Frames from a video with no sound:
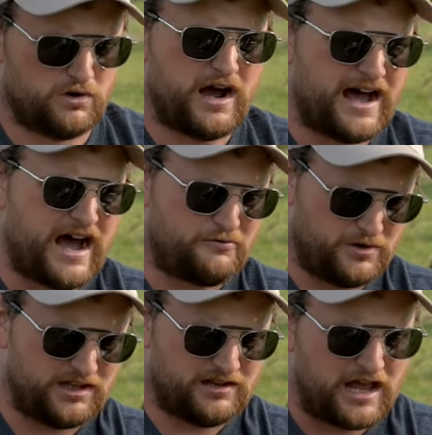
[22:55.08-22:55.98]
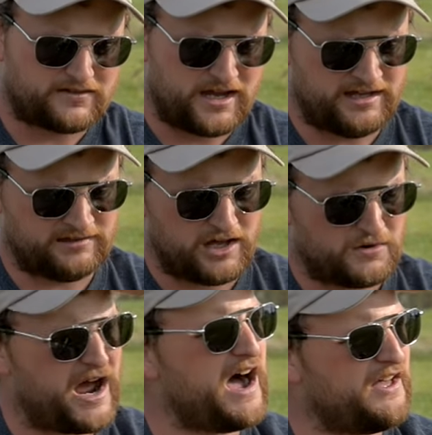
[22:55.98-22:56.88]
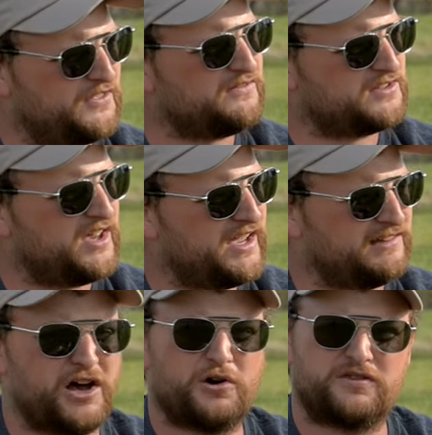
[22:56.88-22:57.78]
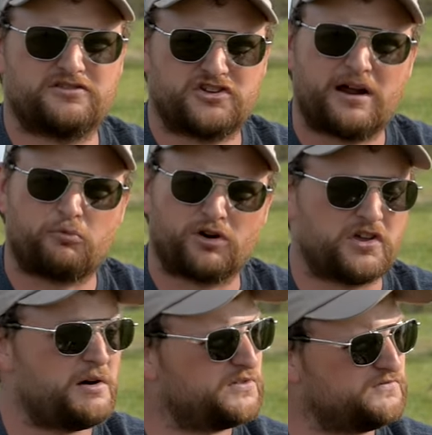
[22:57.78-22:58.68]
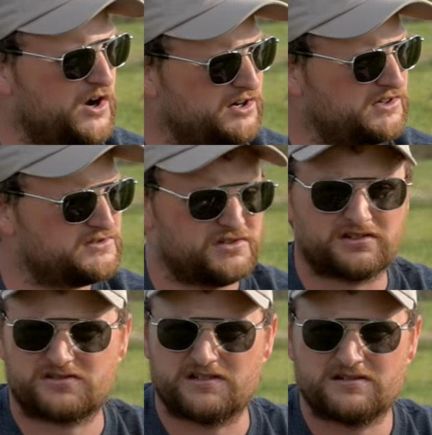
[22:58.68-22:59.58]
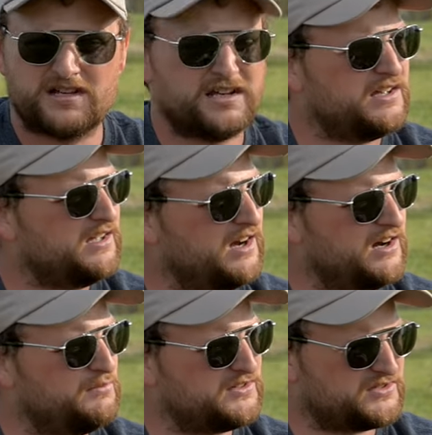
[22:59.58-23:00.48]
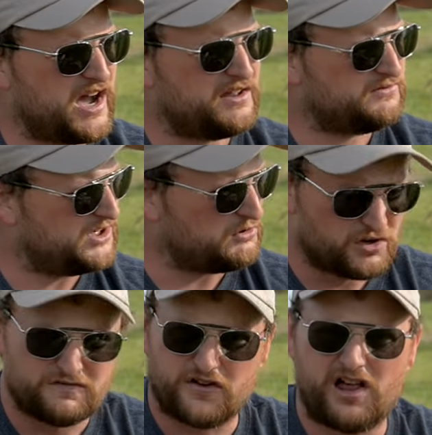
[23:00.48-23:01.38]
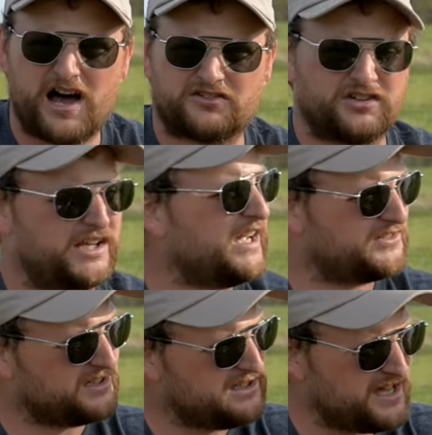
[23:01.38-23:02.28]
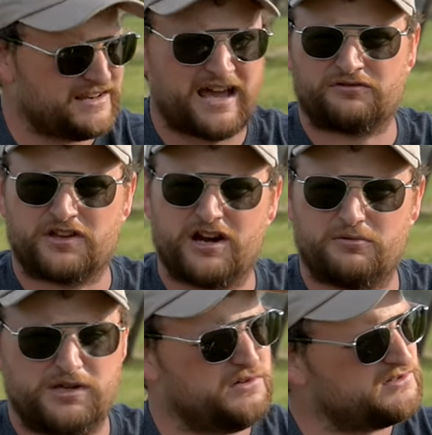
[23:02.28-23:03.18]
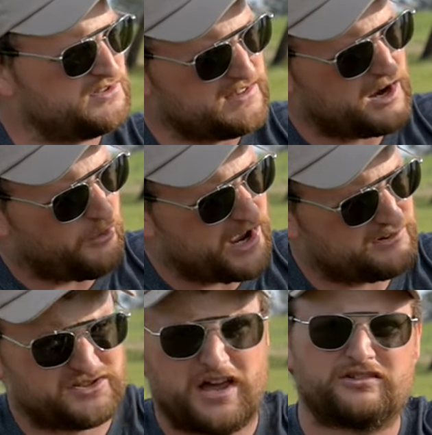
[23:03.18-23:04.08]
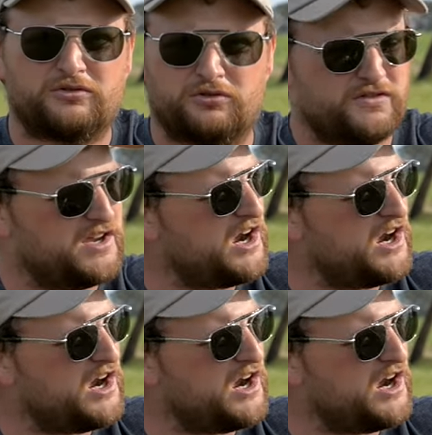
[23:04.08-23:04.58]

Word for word: I, I really like the hand load. I, I think this hand load that Chad worked up is very consistent. Um, it's got, you know, good velocity. It's getting out there. You can see that round slicing through the